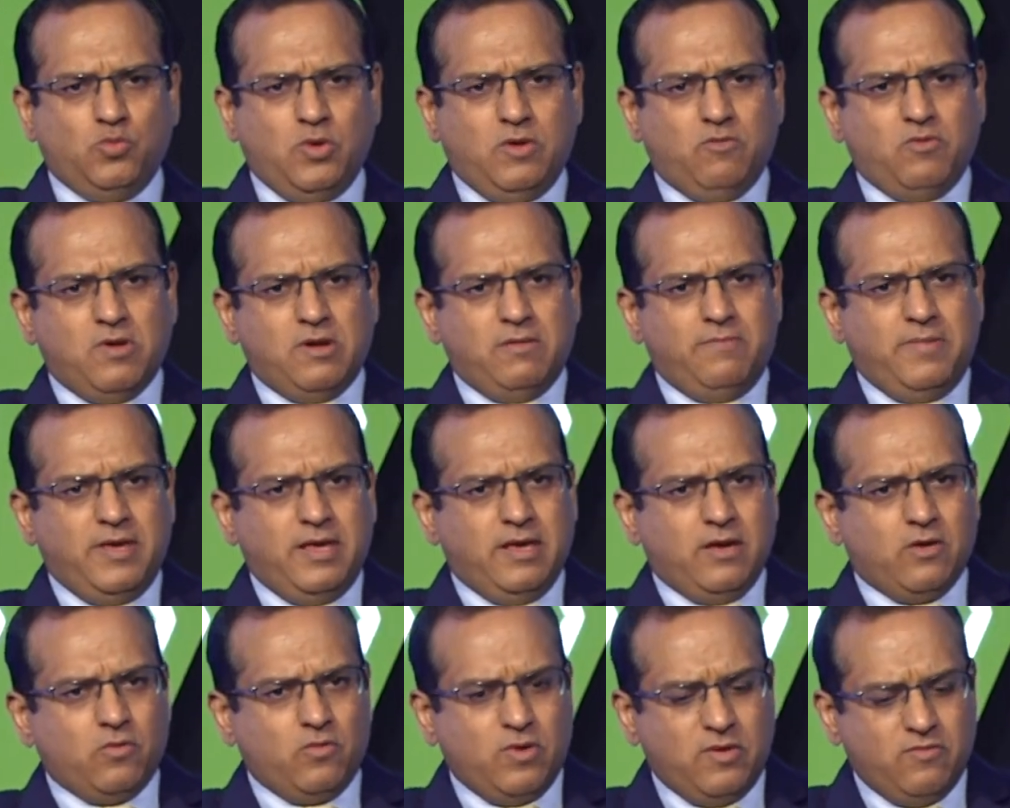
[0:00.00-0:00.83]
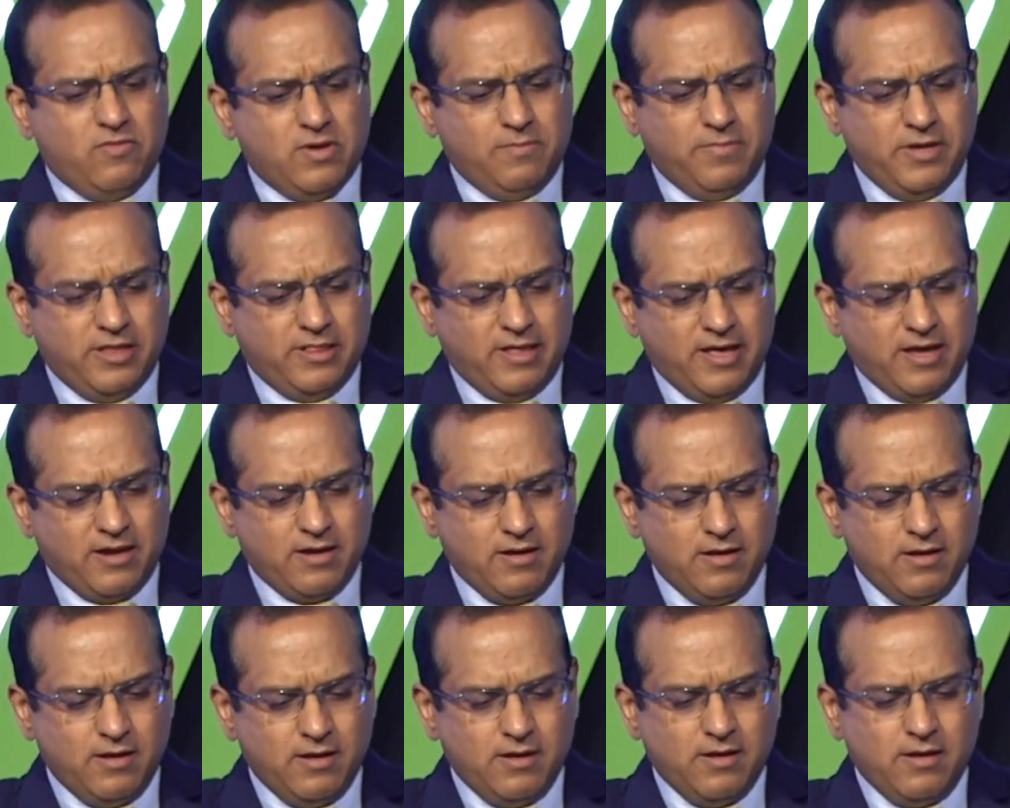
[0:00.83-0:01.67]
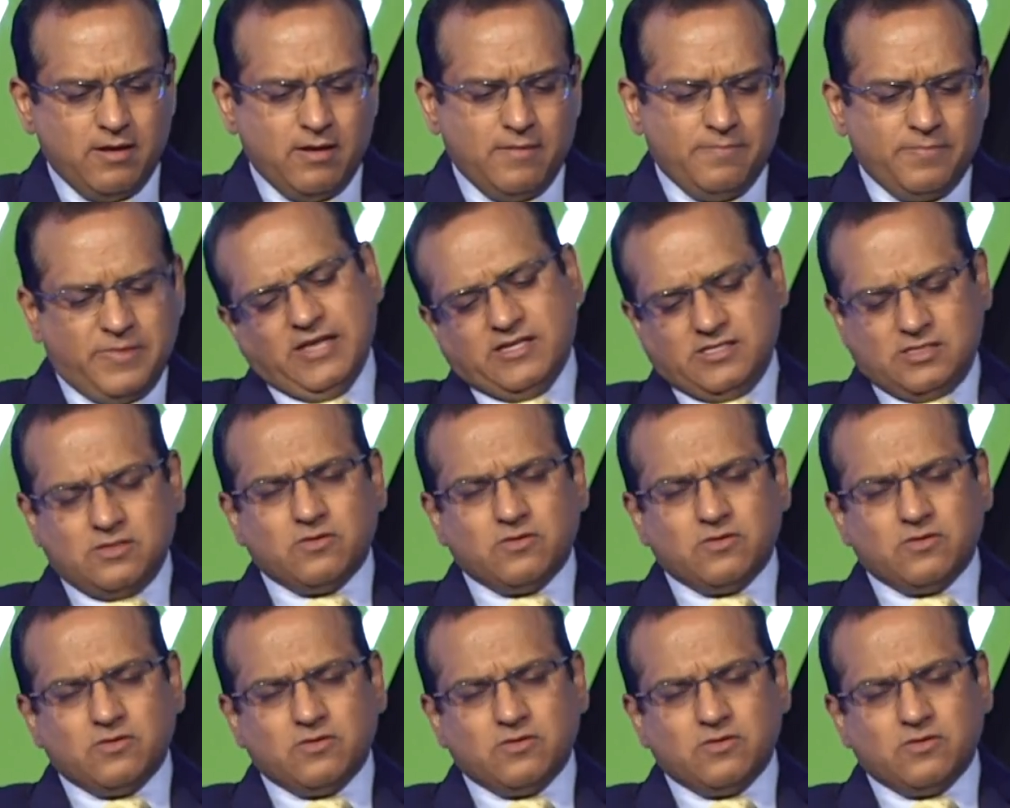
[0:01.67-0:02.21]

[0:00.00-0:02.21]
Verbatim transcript: we will be, we will be there. Yes,